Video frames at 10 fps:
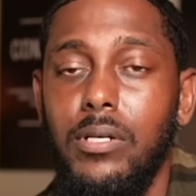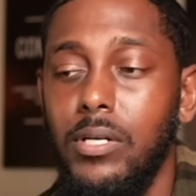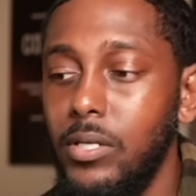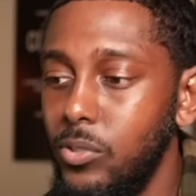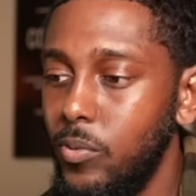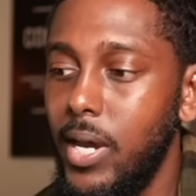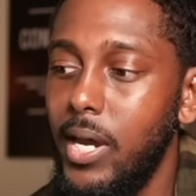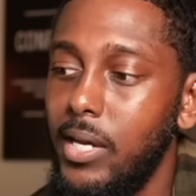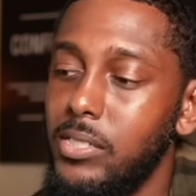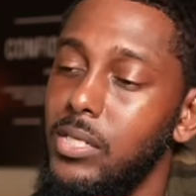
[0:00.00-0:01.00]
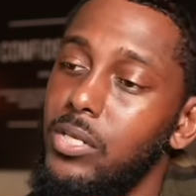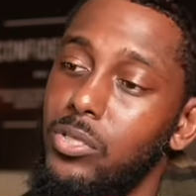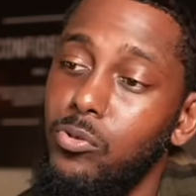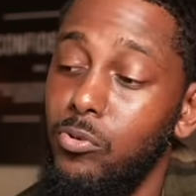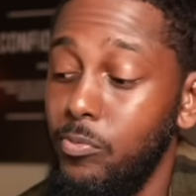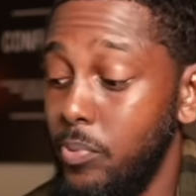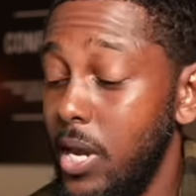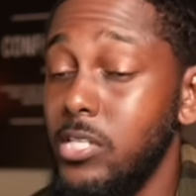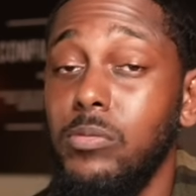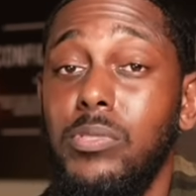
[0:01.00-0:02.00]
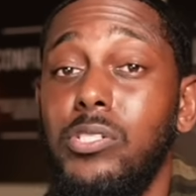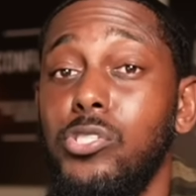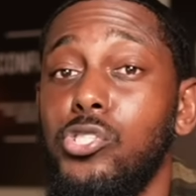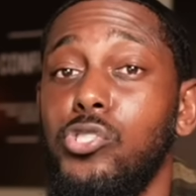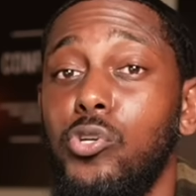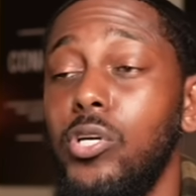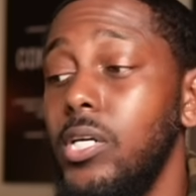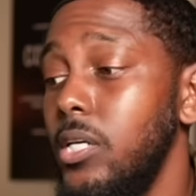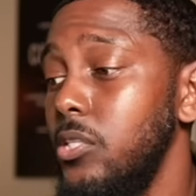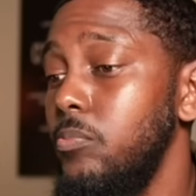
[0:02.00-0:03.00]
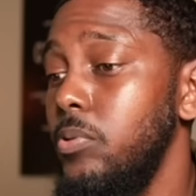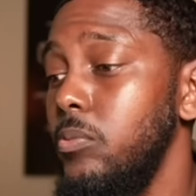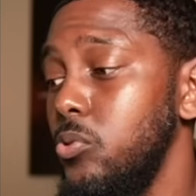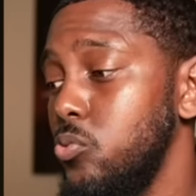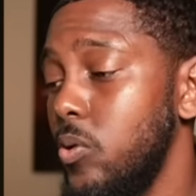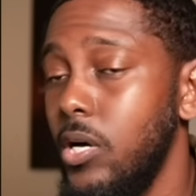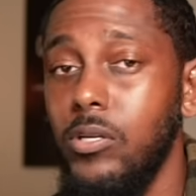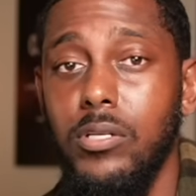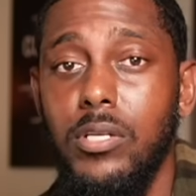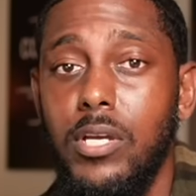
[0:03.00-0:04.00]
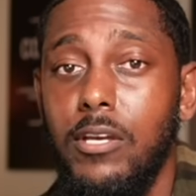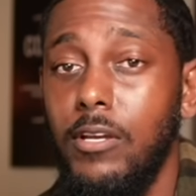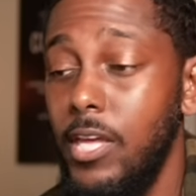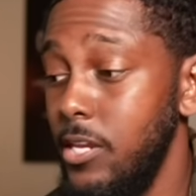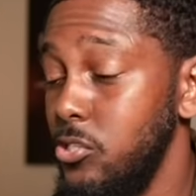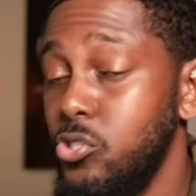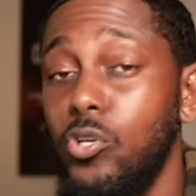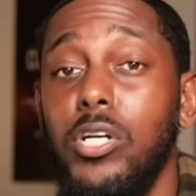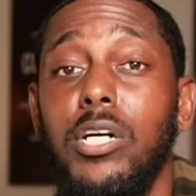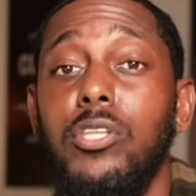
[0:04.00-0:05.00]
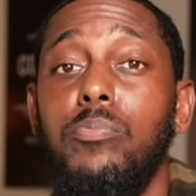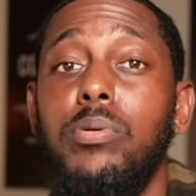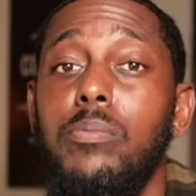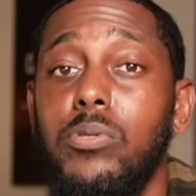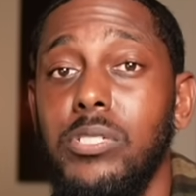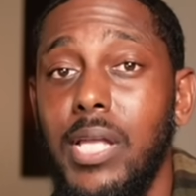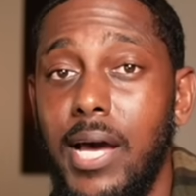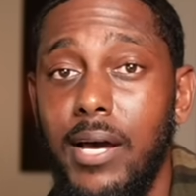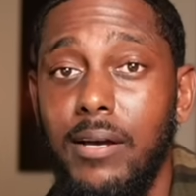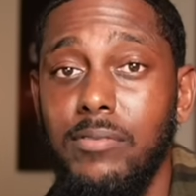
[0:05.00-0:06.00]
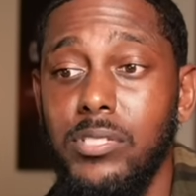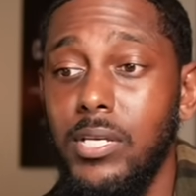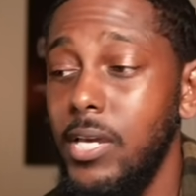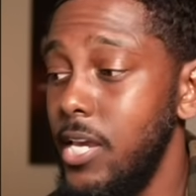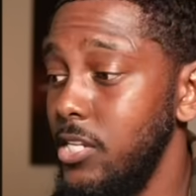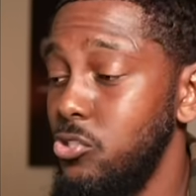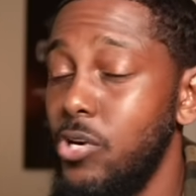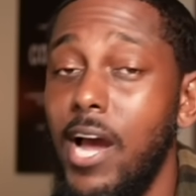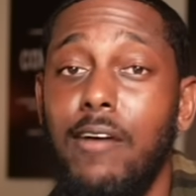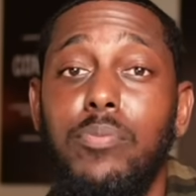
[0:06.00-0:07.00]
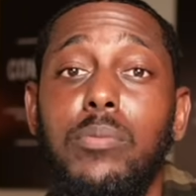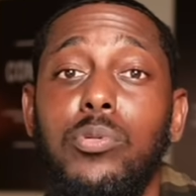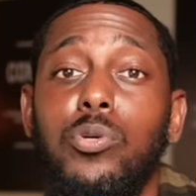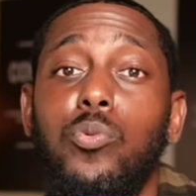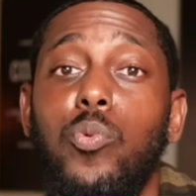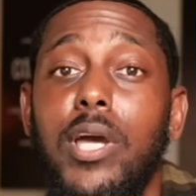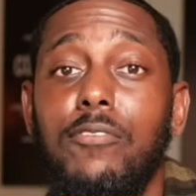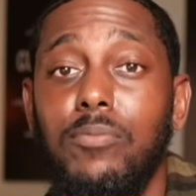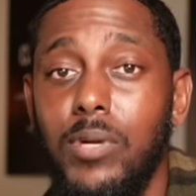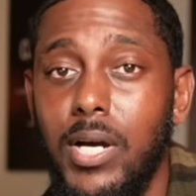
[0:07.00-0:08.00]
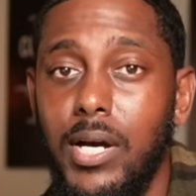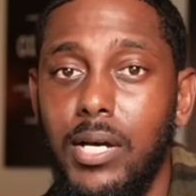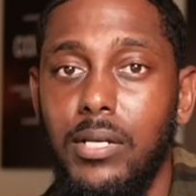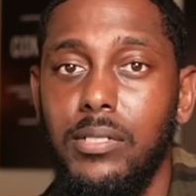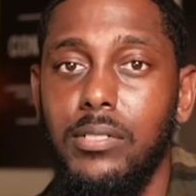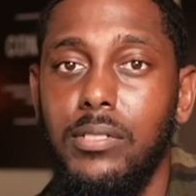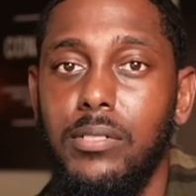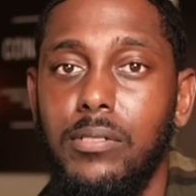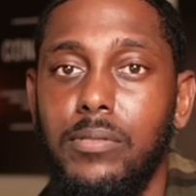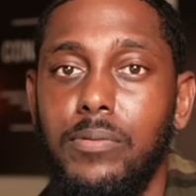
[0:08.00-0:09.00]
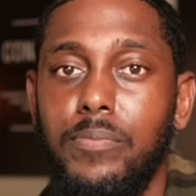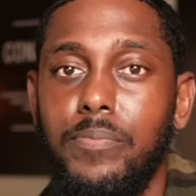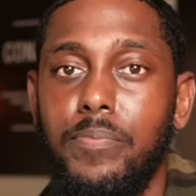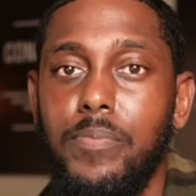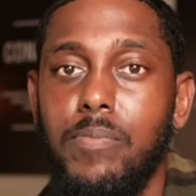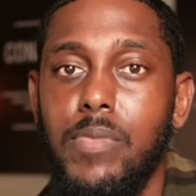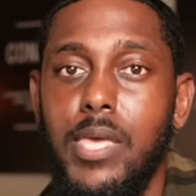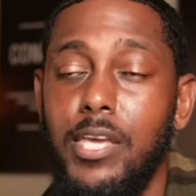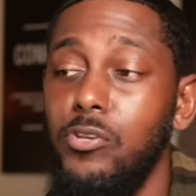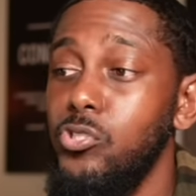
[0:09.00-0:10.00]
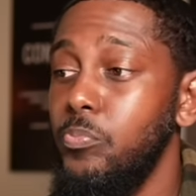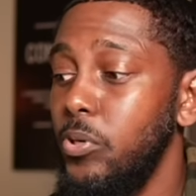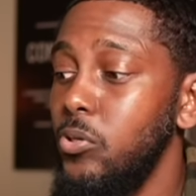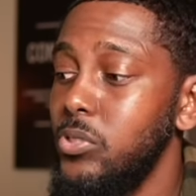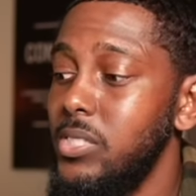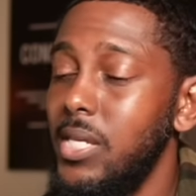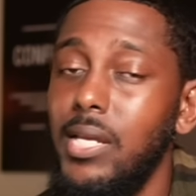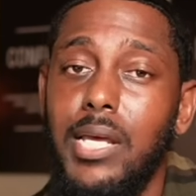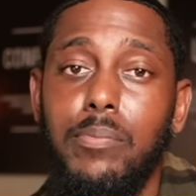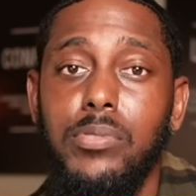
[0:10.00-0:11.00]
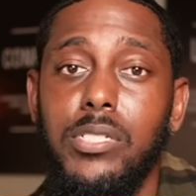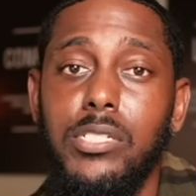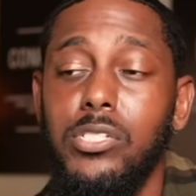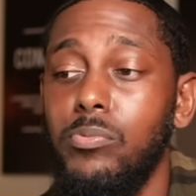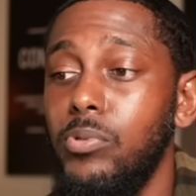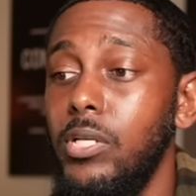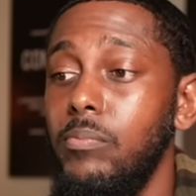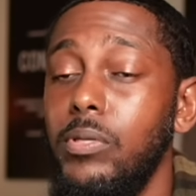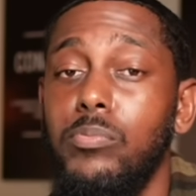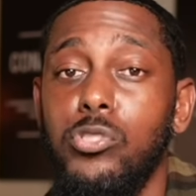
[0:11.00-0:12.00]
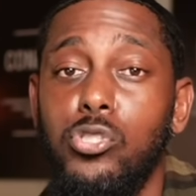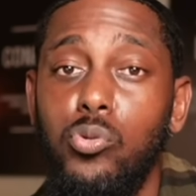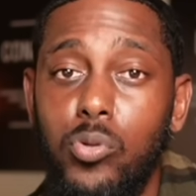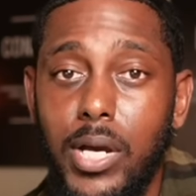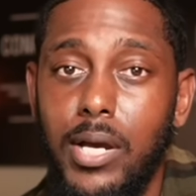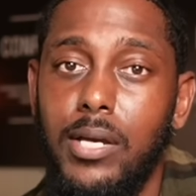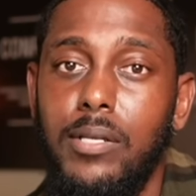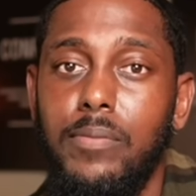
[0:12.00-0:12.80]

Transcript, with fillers: Otherwise, you will possibly destroy other people's walk and destroy other people's lives and drive people away from God. And you're supposed to take that position to bring people to God.